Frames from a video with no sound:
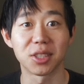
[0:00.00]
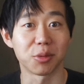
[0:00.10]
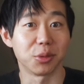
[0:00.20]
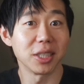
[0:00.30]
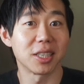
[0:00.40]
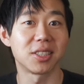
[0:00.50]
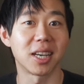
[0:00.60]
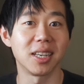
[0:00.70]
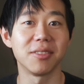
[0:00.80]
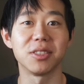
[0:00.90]
It's a really good
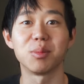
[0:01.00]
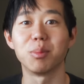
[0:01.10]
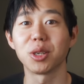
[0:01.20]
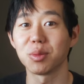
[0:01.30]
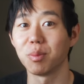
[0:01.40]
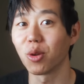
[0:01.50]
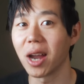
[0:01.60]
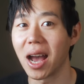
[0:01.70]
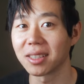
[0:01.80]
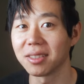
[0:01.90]
sign if it's much more
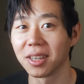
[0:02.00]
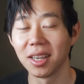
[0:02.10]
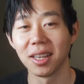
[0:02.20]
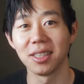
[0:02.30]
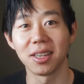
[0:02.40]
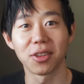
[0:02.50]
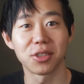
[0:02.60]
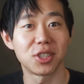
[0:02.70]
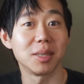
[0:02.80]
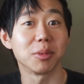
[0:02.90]
active than other
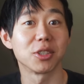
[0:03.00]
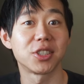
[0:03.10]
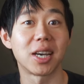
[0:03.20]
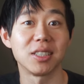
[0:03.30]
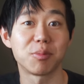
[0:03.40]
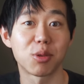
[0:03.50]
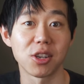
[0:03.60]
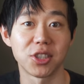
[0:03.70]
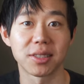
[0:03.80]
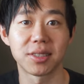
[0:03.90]
similar sized
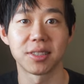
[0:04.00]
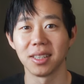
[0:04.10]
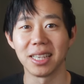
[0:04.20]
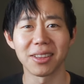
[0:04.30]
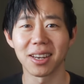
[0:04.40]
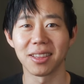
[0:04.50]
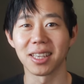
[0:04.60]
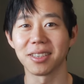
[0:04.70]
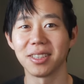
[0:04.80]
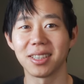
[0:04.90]
projects. Now that I
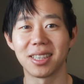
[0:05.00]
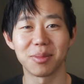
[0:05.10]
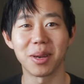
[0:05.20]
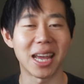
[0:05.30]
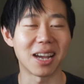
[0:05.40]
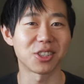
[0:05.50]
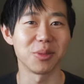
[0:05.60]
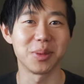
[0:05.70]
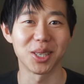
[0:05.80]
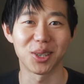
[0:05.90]
think of it, this might actually
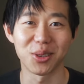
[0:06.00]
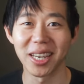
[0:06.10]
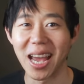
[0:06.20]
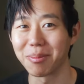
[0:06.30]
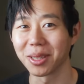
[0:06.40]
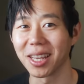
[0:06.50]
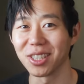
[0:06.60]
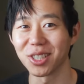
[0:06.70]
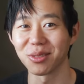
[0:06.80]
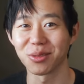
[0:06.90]
be a great
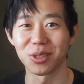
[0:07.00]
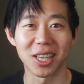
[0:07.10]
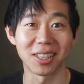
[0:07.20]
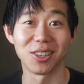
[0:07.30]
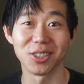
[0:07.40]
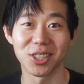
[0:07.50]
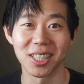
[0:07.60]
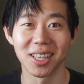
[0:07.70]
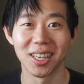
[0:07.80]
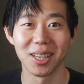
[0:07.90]
application for technology.
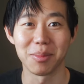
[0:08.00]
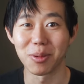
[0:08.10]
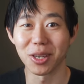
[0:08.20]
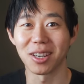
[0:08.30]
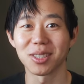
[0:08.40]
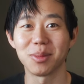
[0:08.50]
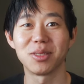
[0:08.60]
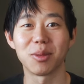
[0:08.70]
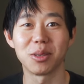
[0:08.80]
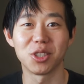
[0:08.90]
It'd be pretty awesome if
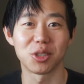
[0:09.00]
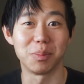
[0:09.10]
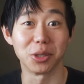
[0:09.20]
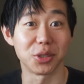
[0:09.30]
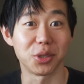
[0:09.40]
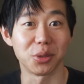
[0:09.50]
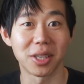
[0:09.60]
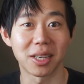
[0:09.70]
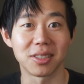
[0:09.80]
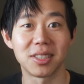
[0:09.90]
someone just built a tool
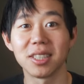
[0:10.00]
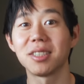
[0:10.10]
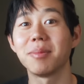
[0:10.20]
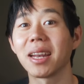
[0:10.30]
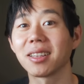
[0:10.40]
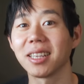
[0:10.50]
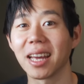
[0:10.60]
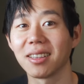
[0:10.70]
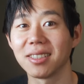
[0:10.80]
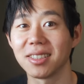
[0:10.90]
that could systematically
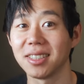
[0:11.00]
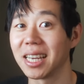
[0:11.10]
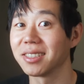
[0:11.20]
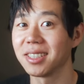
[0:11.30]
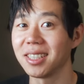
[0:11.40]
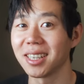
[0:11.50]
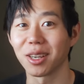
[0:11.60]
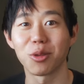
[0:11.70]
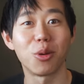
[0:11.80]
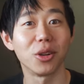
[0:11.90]
analyze the density and
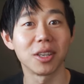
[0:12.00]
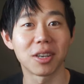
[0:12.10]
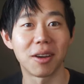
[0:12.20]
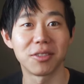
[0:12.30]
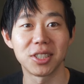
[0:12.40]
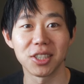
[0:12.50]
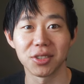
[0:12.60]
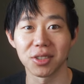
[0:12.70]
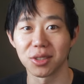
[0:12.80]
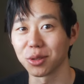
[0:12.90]
quality of
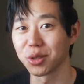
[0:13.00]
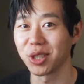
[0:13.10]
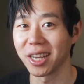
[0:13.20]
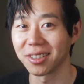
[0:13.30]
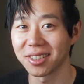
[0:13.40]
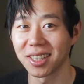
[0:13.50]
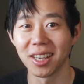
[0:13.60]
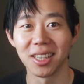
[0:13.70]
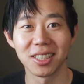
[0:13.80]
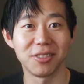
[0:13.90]
conversations and social channels
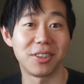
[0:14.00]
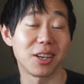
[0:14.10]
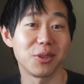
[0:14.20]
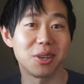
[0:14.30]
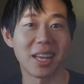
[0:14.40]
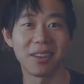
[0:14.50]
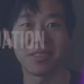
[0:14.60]
to evaluate N